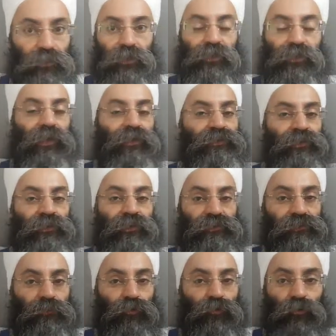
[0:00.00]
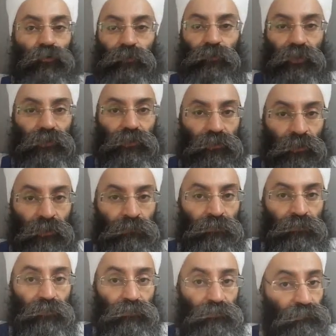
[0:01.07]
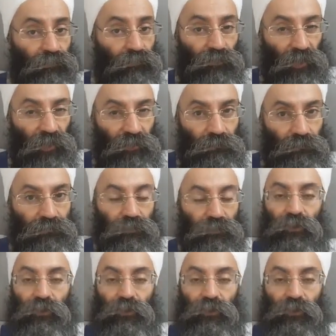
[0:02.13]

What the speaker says: laziness could be termed as of two types.